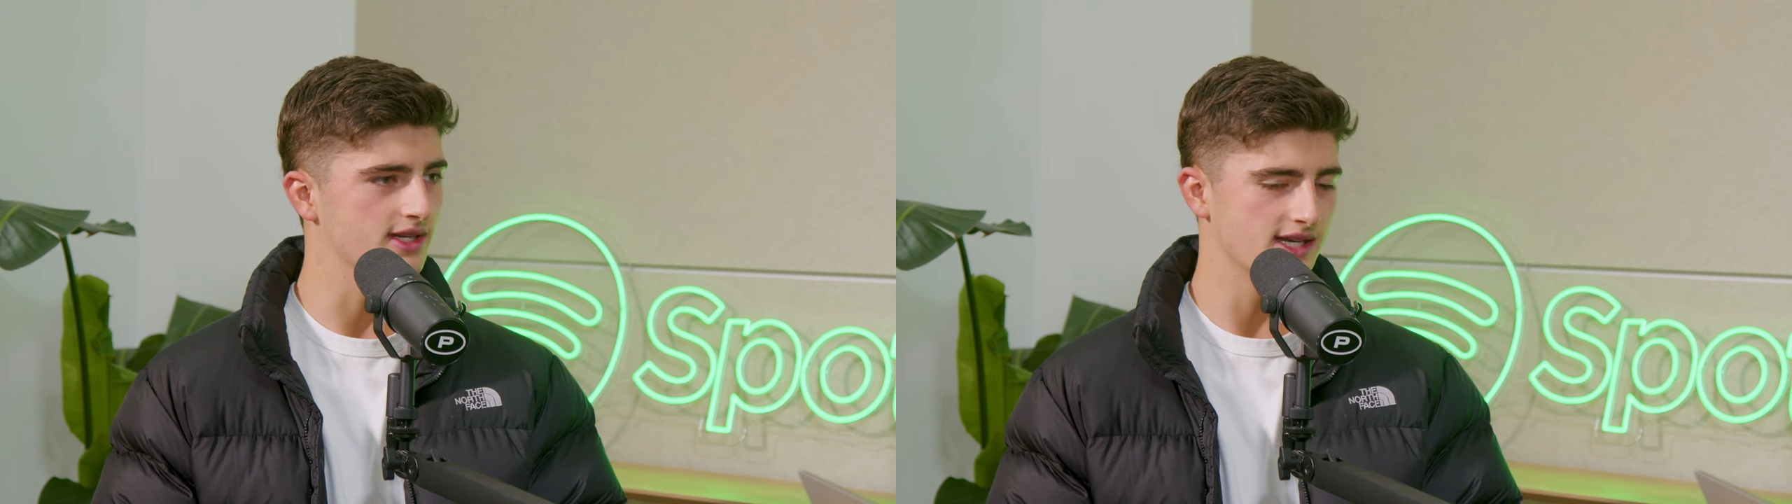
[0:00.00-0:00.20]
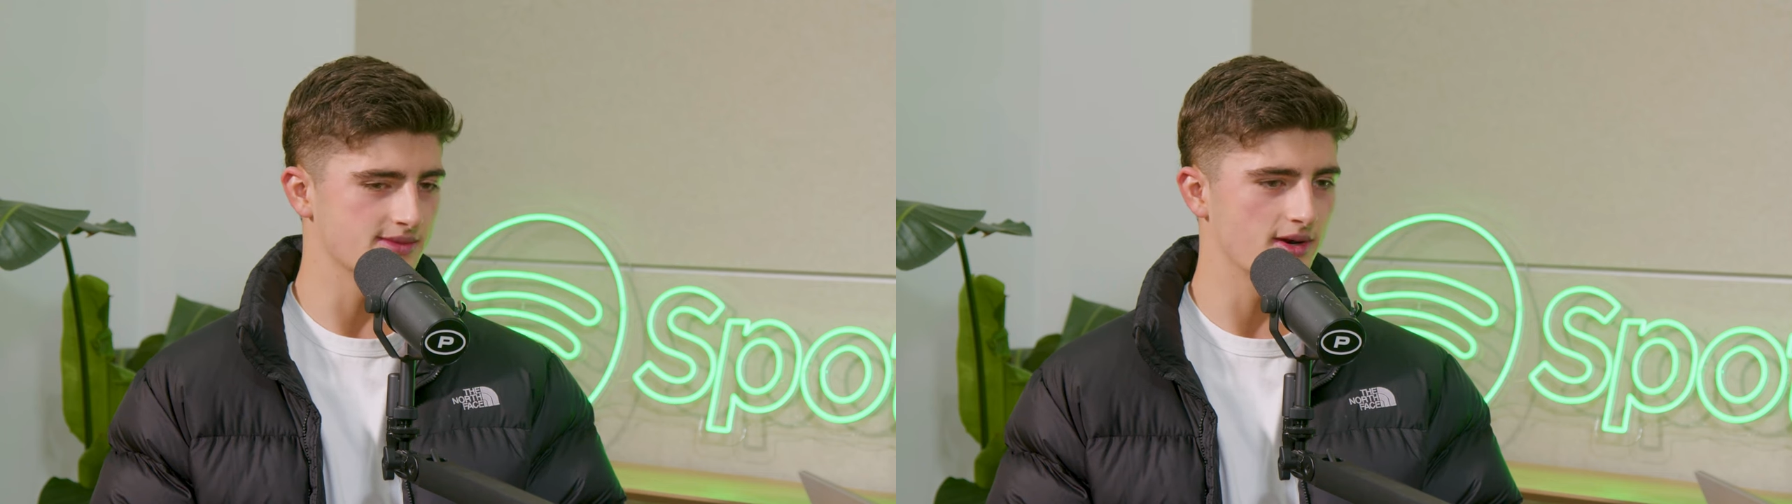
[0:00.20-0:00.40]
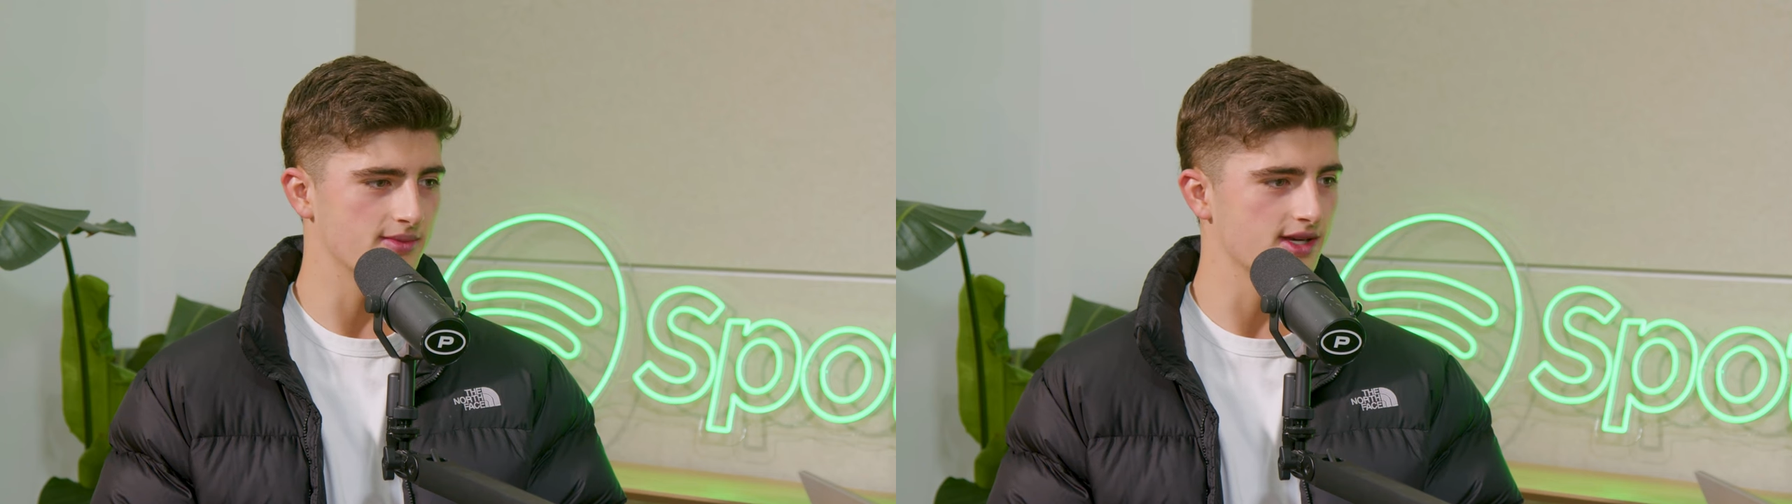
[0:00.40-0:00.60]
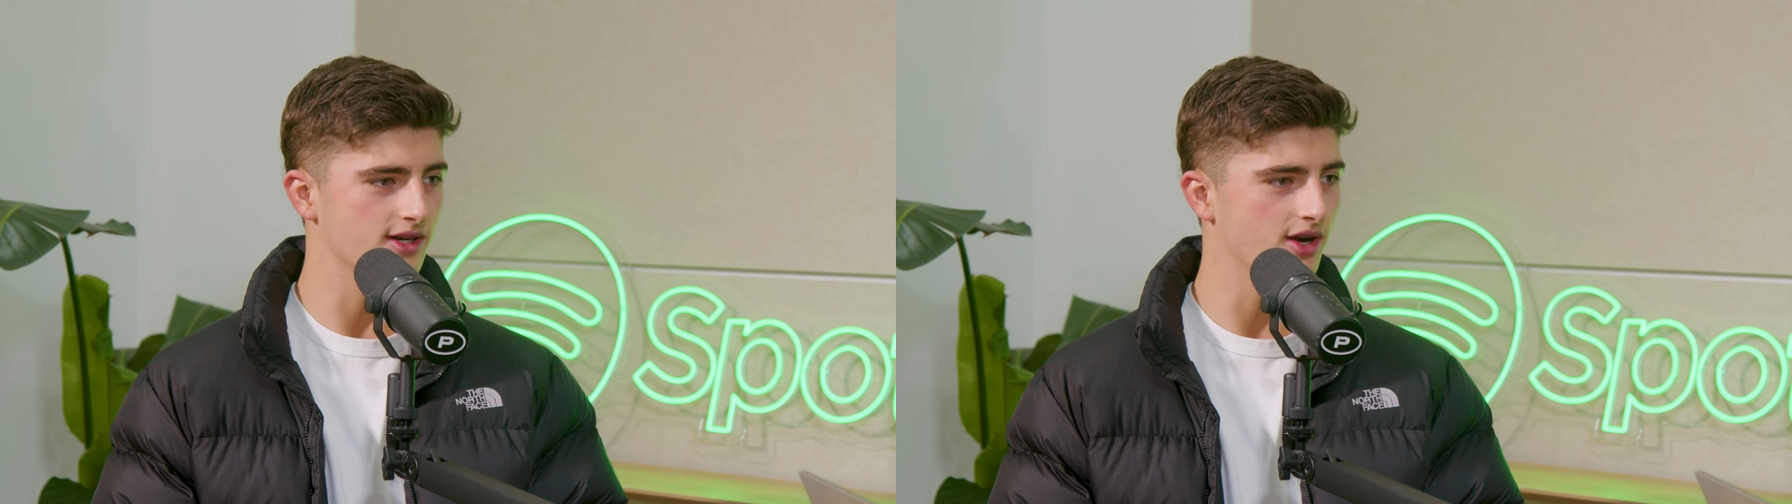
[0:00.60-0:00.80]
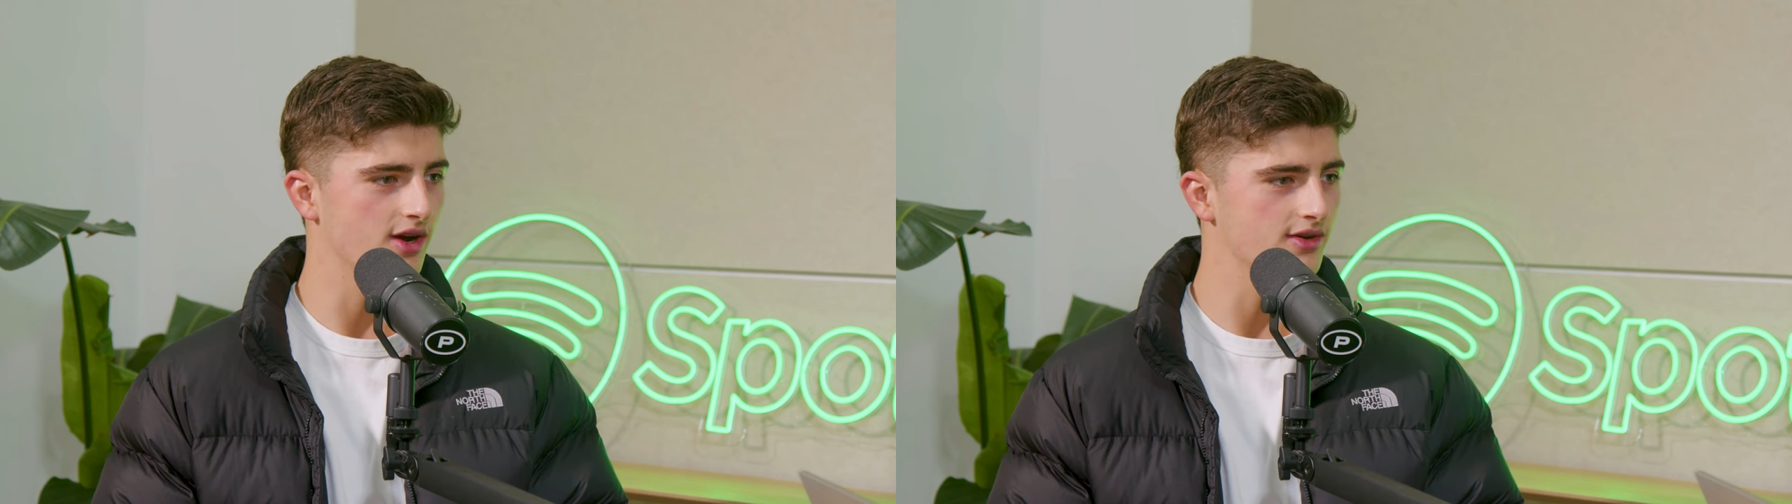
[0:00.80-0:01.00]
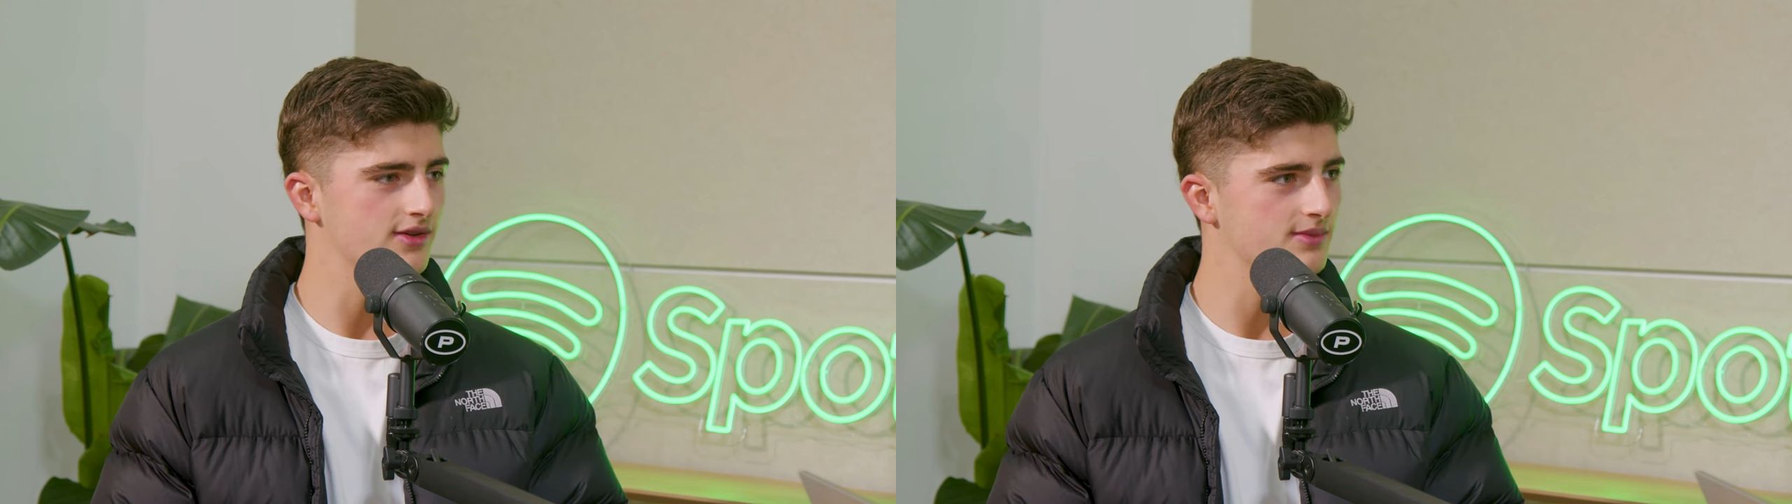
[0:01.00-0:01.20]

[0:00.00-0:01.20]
and he's probably going to go